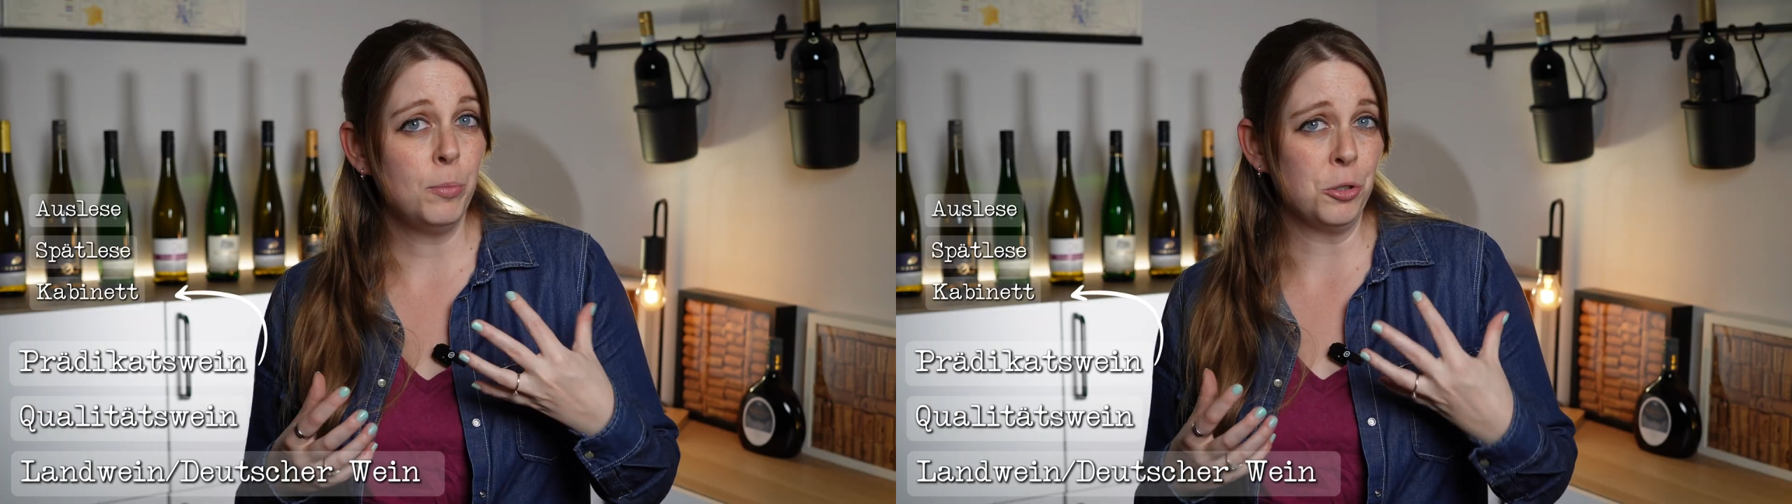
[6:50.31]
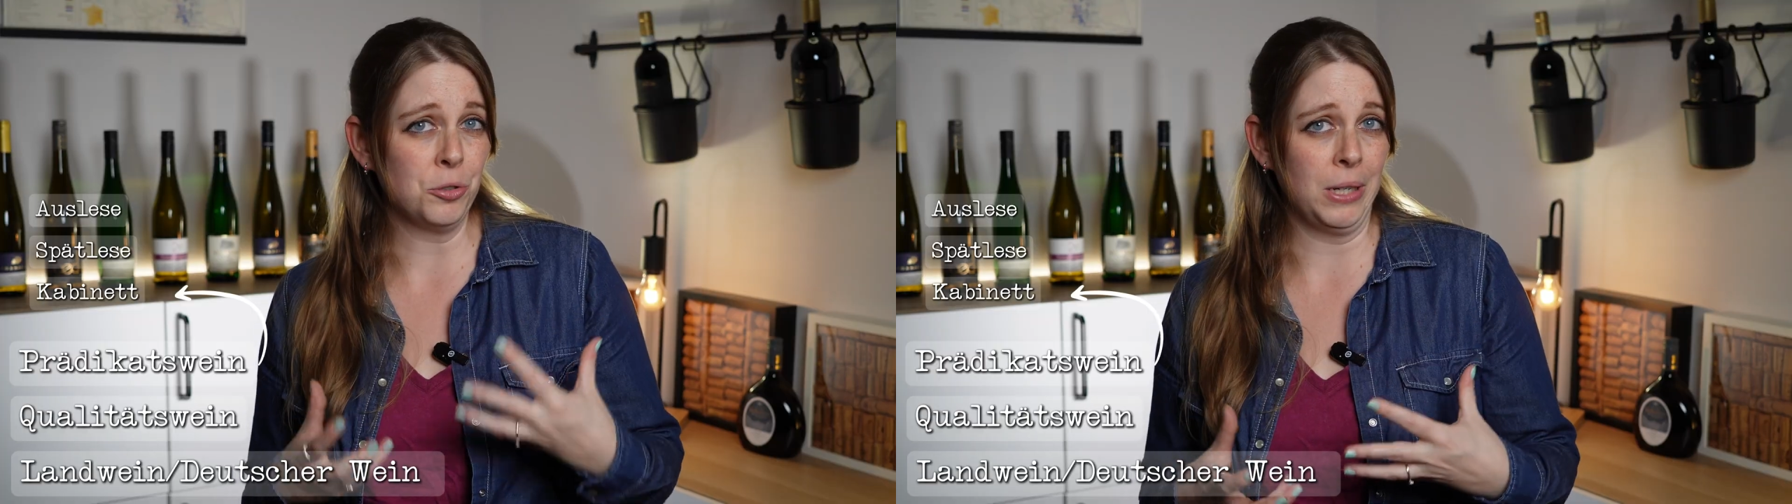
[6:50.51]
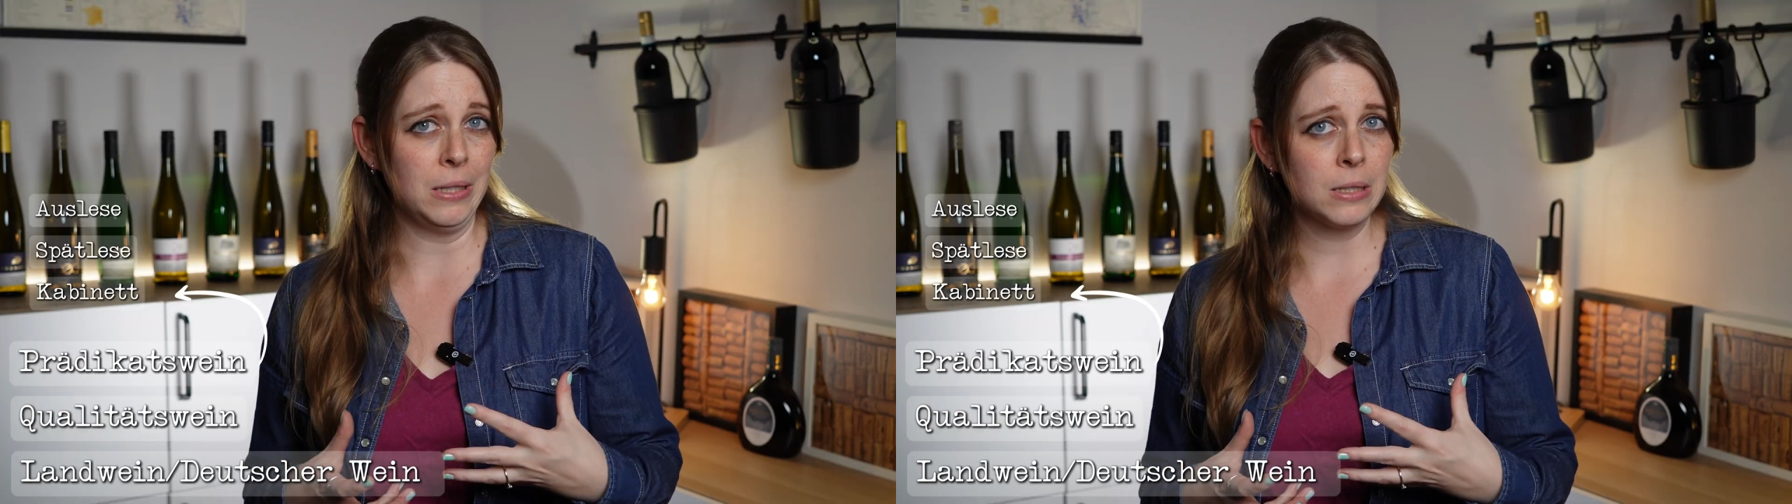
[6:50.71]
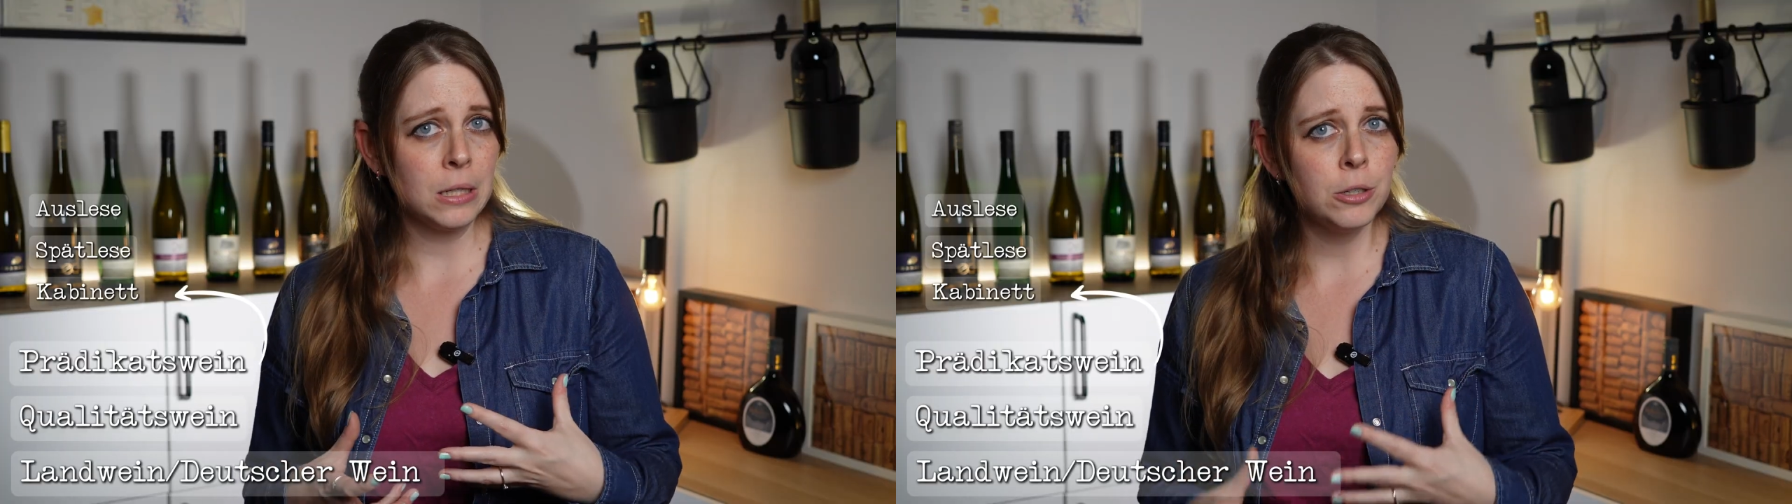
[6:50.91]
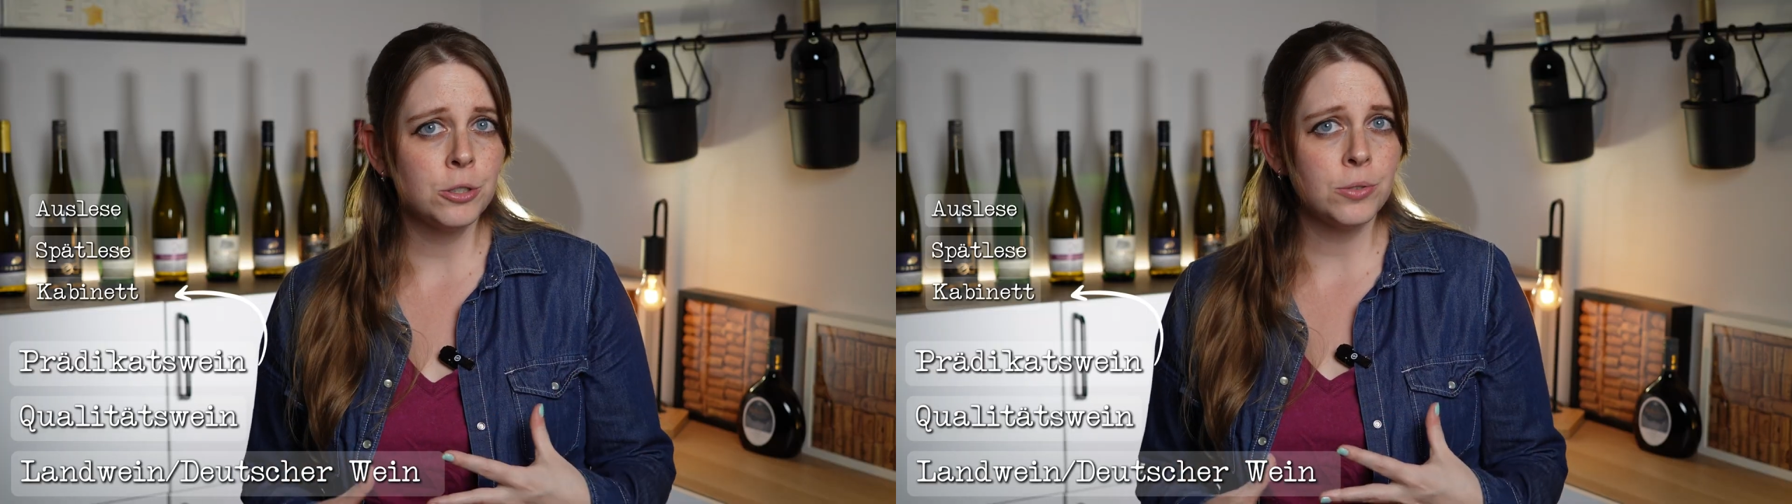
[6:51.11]
botrytis
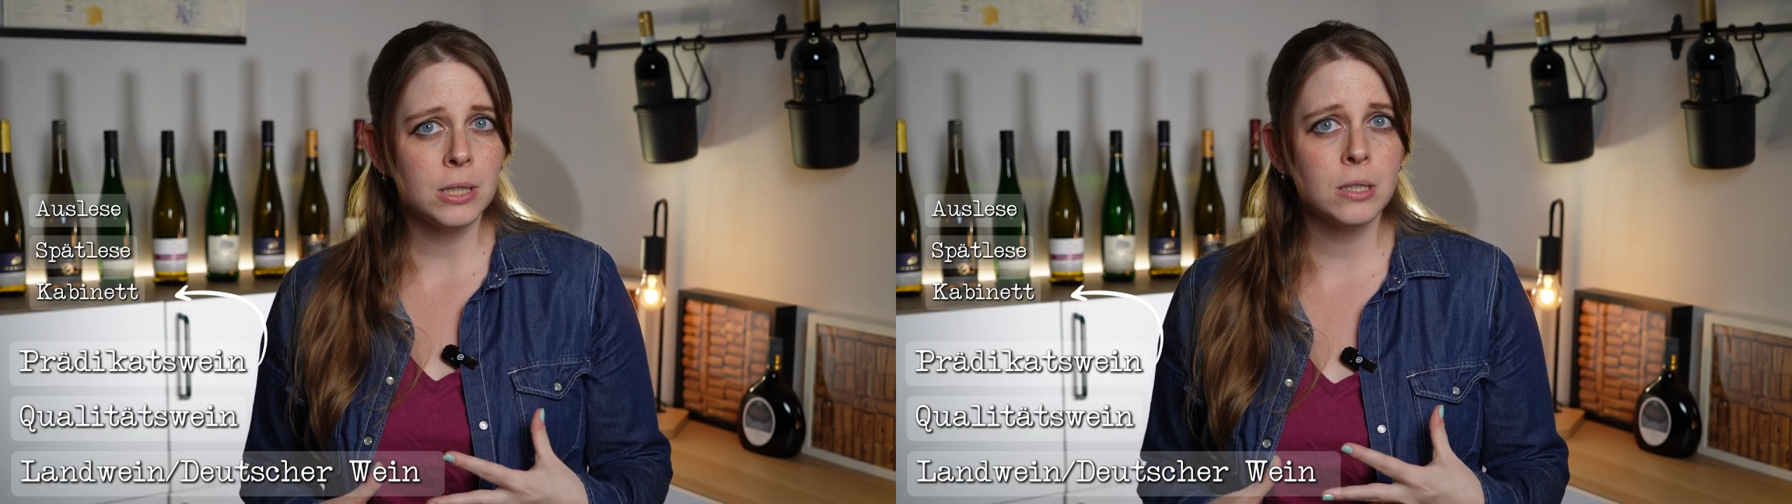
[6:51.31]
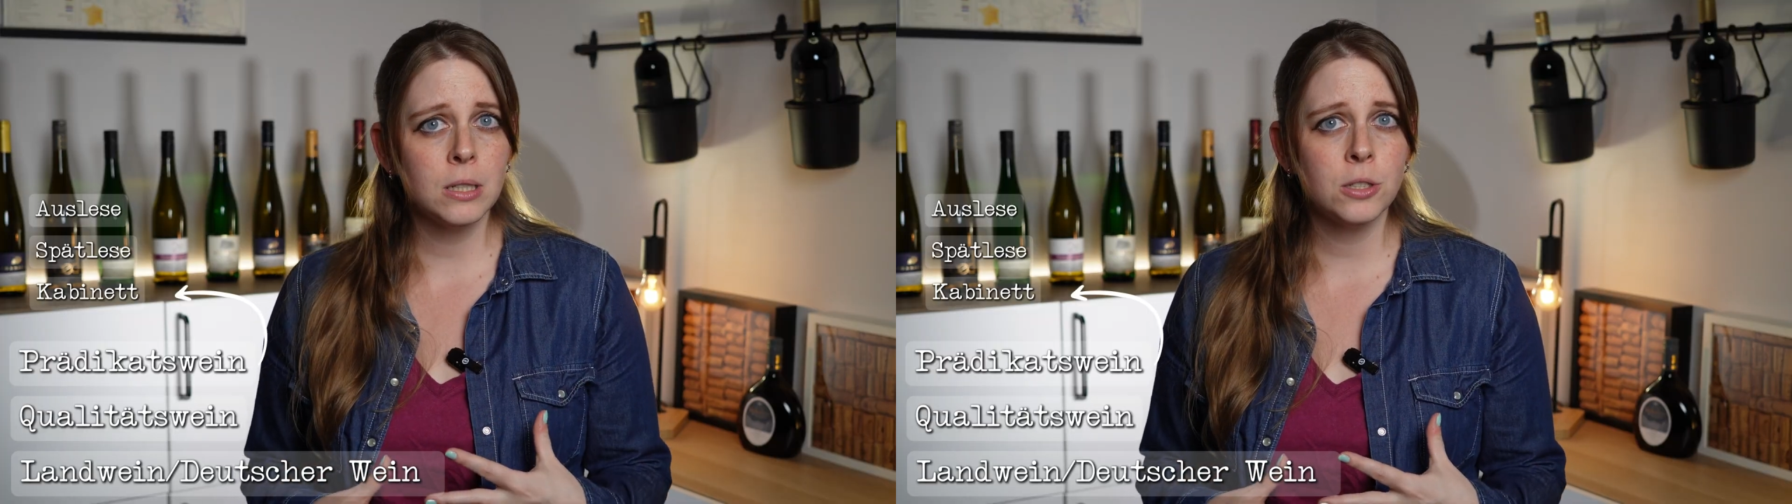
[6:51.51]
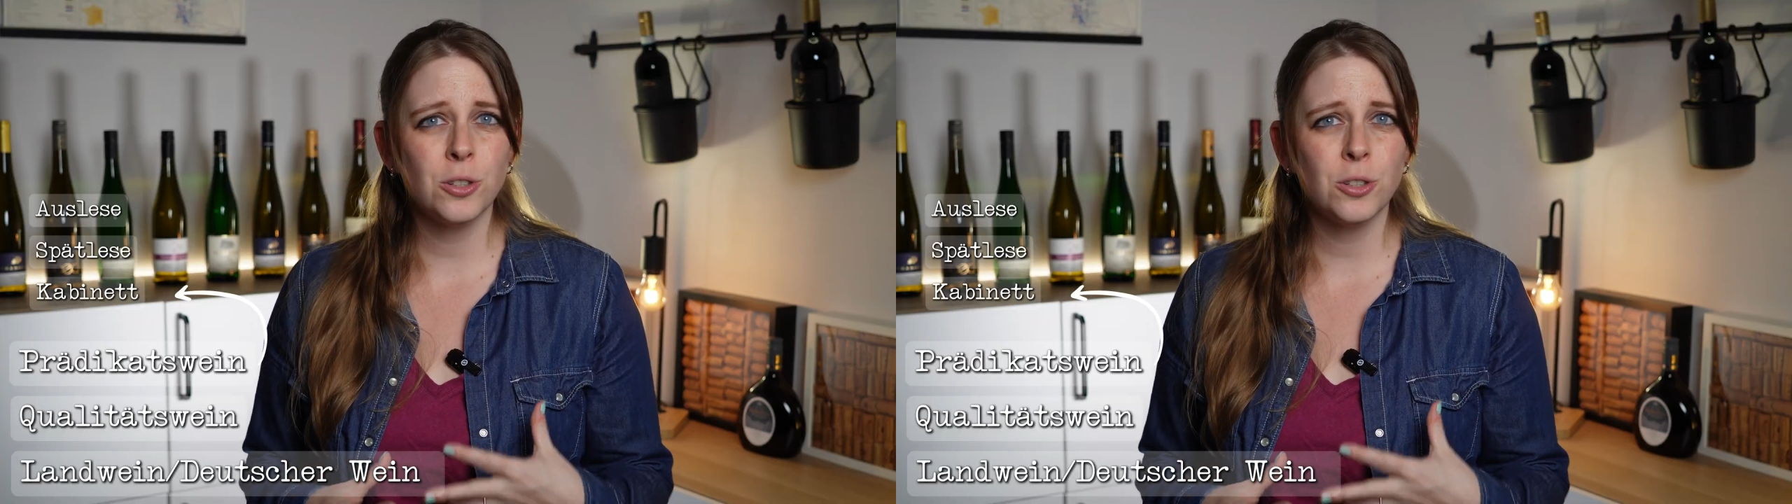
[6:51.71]
characteristics,